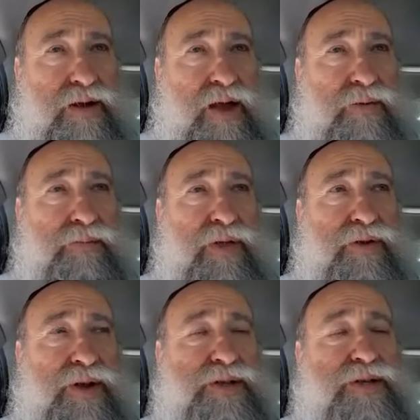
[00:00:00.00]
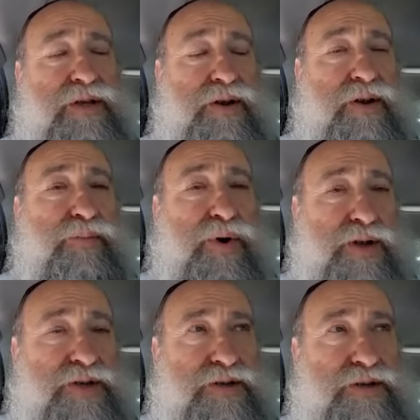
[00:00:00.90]
And mother and son
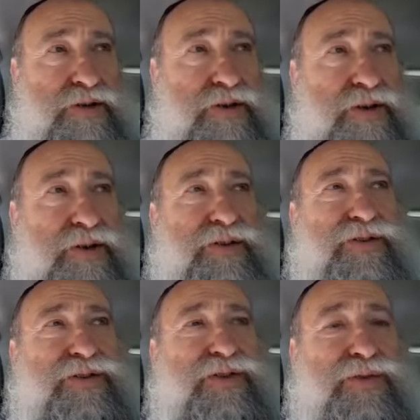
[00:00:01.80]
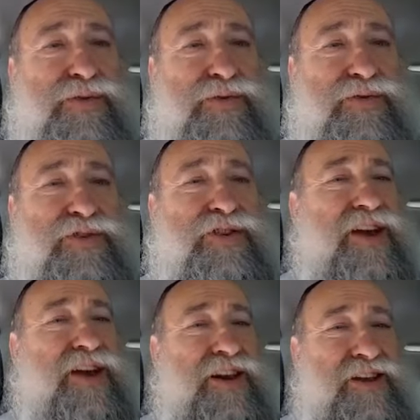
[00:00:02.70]
embrace due to the
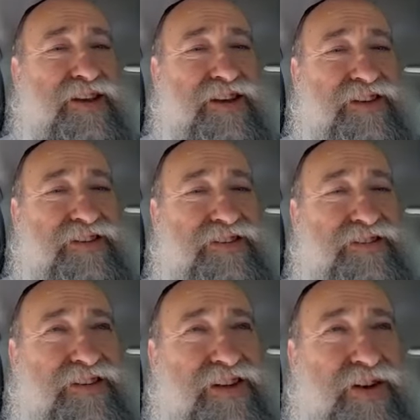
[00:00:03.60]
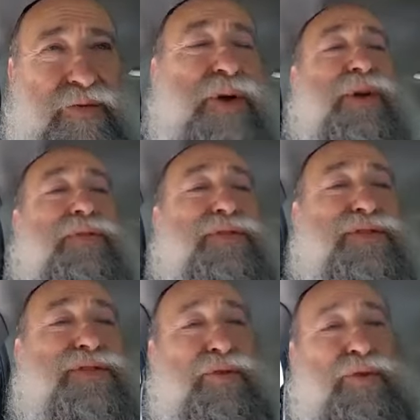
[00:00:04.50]
Chanukah. What a beautiful
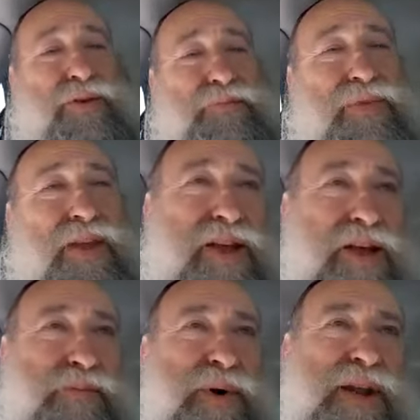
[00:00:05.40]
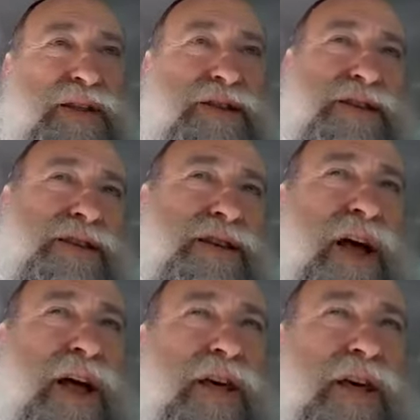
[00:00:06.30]
story. But it's
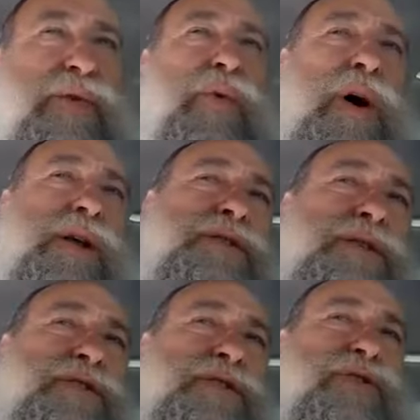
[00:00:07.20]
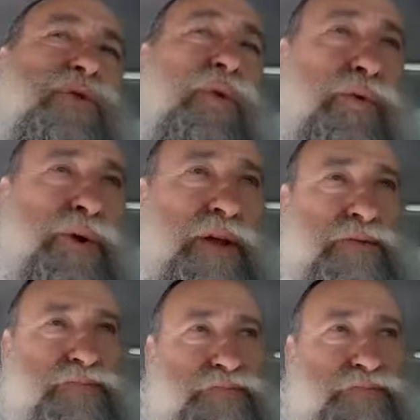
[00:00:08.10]
another one such story